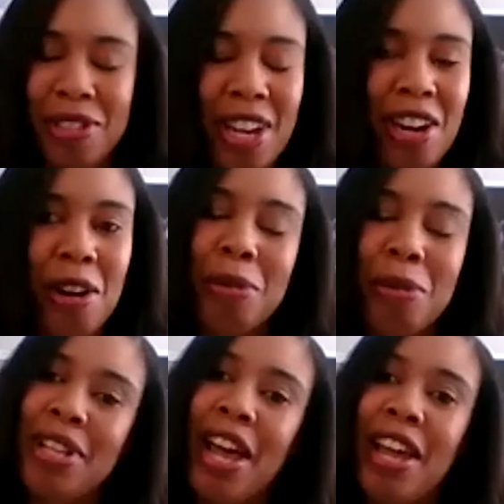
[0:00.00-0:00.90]
built out our
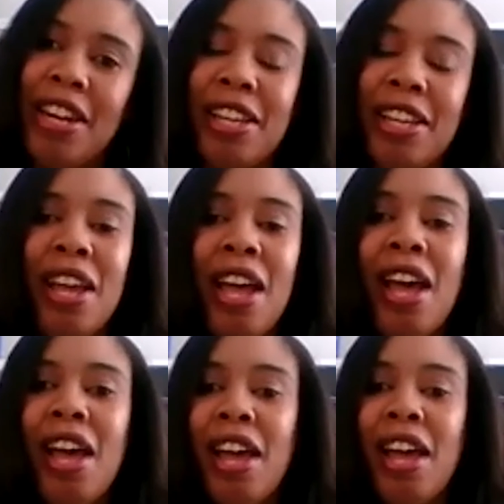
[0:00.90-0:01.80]
website
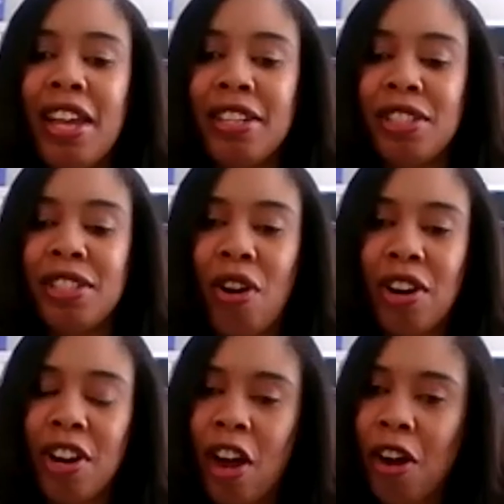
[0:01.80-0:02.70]
and
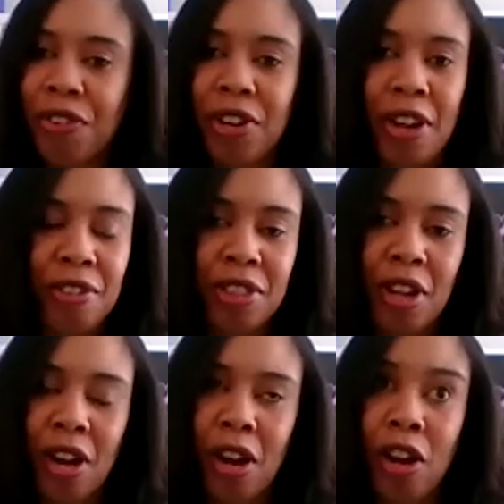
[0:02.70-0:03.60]
started offering
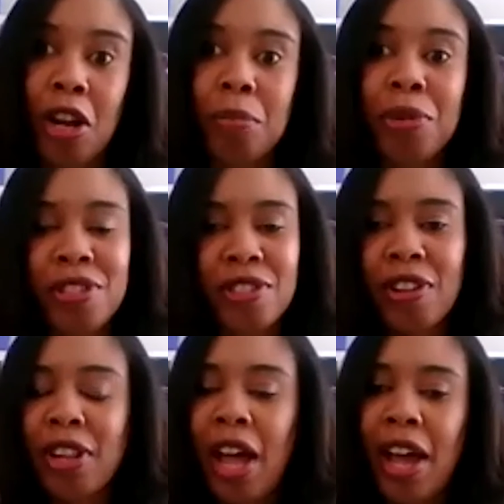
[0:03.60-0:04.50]
all our books
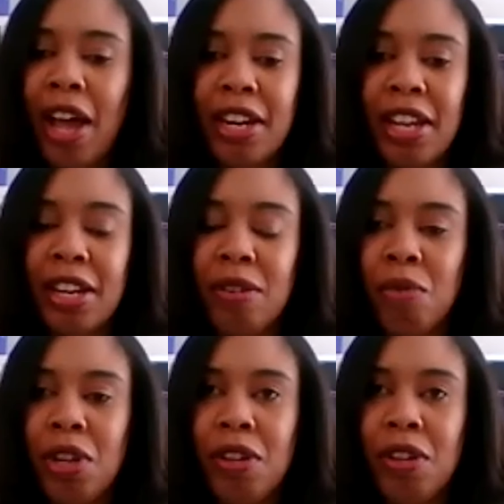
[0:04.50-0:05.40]
online. And
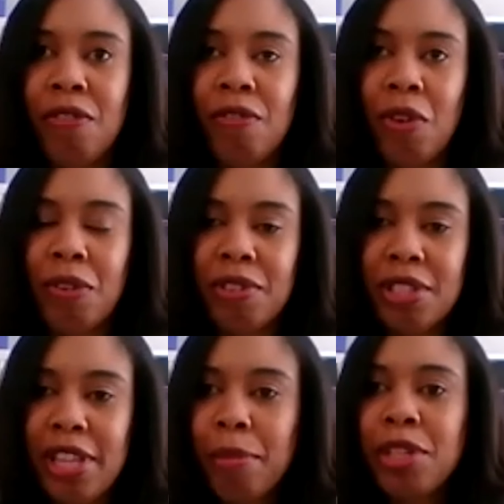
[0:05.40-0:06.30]
we've
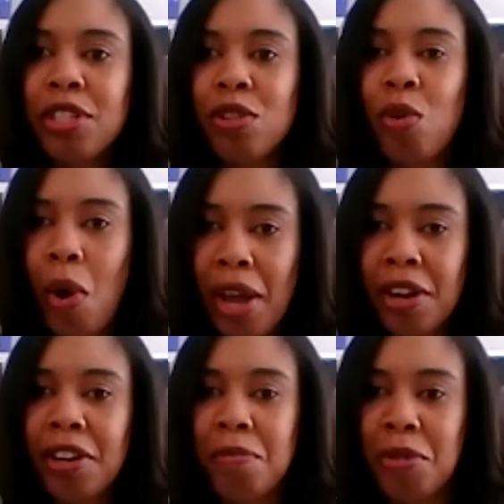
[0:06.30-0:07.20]
established quite
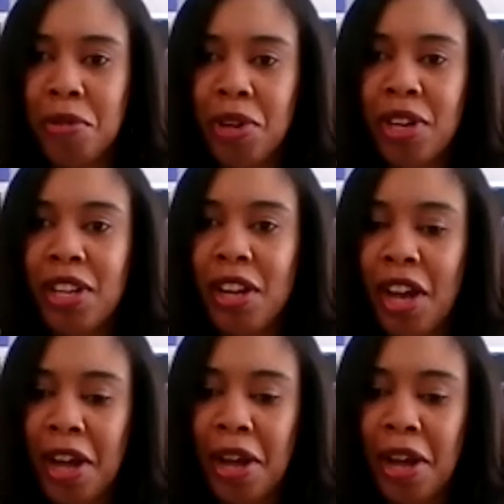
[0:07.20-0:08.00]
a community